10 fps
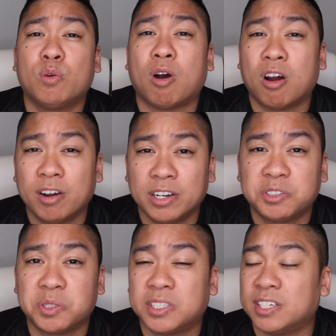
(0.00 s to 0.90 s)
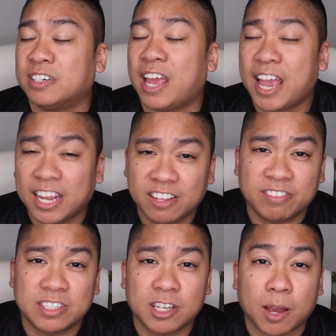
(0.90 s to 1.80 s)
you are interested in any of
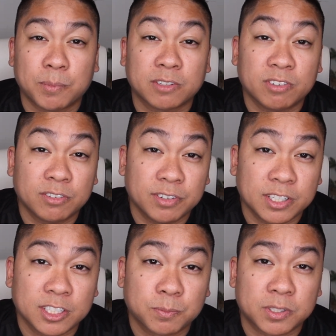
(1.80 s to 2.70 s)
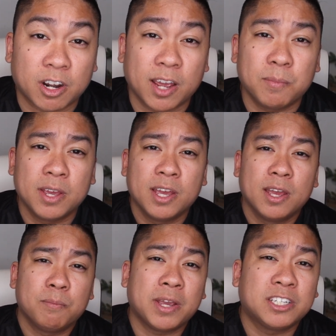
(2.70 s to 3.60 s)
these topics, feel free to subscribe.
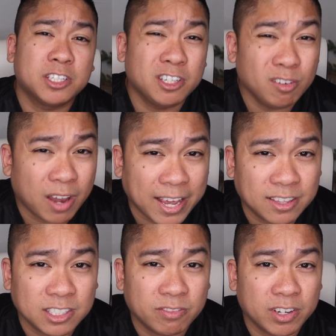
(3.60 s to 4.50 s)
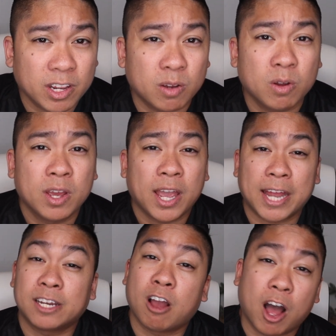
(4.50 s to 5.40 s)
Make sure you like this video
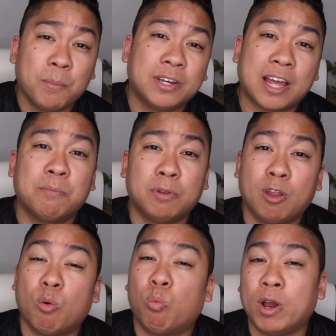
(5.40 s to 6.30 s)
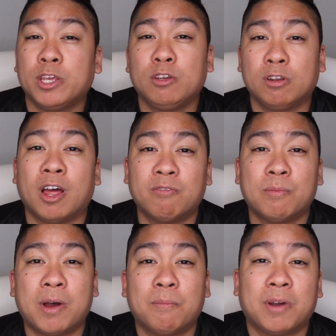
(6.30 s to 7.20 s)
and comment down below what you love
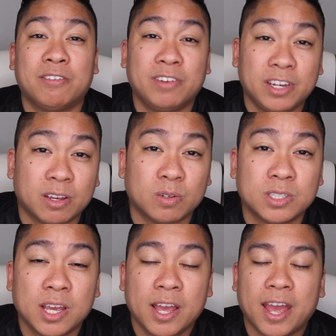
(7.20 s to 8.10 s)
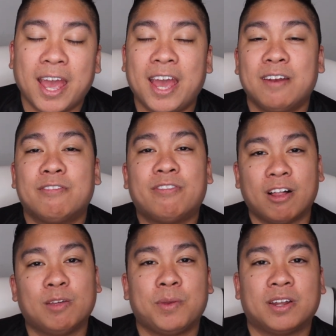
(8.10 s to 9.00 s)
about my videos. And
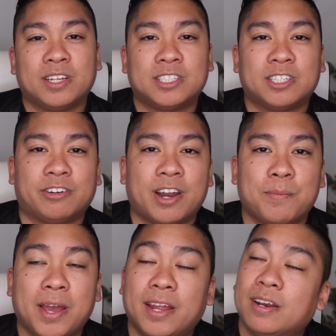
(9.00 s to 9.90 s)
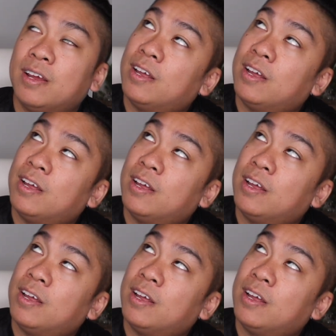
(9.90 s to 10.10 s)
follow me on Instagram at